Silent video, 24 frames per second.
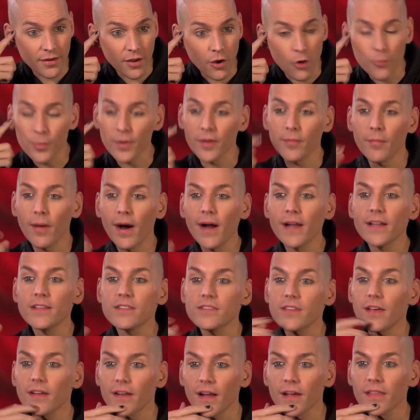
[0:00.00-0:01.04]
open
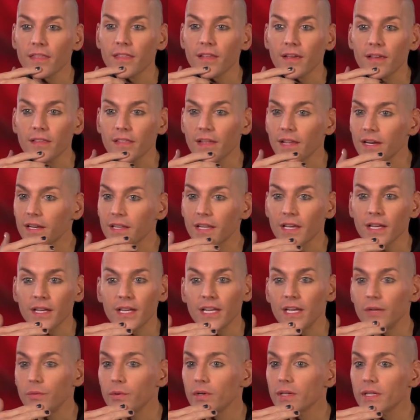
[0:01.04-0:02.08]
mindset. I think that
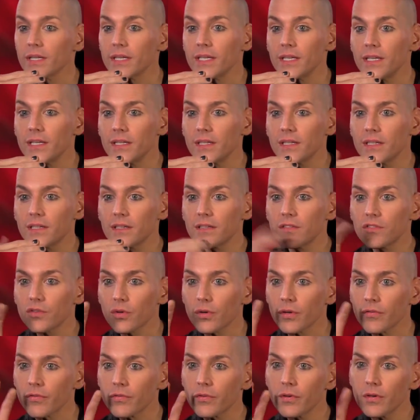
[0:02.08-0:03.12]
he really
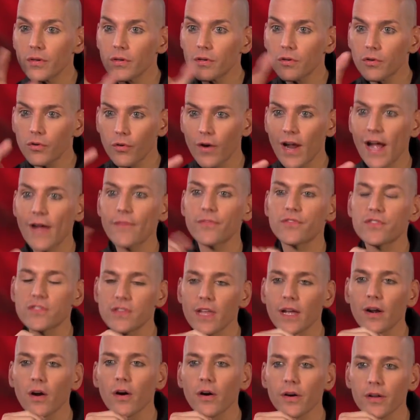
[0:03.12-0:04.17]
sort of crafts
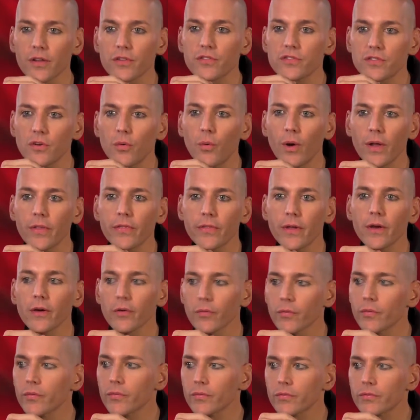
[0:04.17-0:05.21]
that artist to what
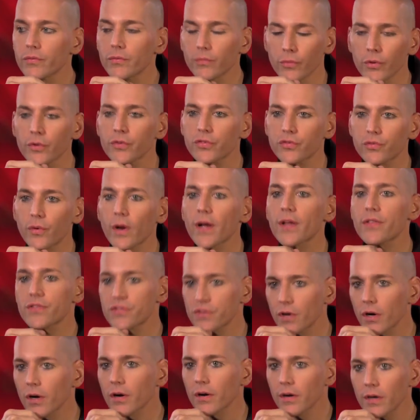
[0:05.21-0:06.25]
their real
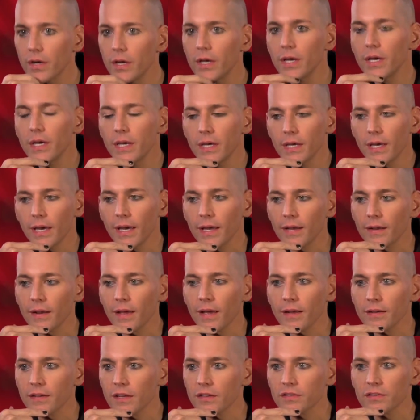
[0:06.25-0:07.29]
strengths are and
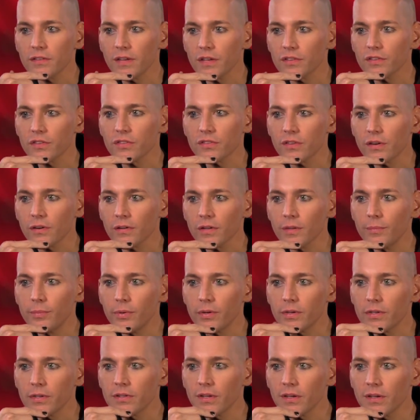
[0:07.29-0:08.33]
doesn't necessarily
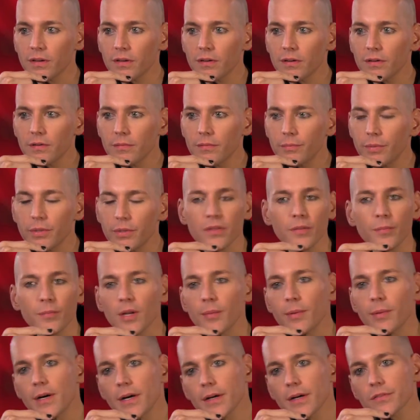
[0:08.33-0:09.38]
put them
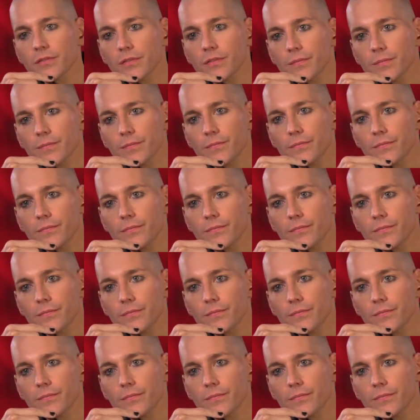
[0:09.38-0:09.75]
in a box.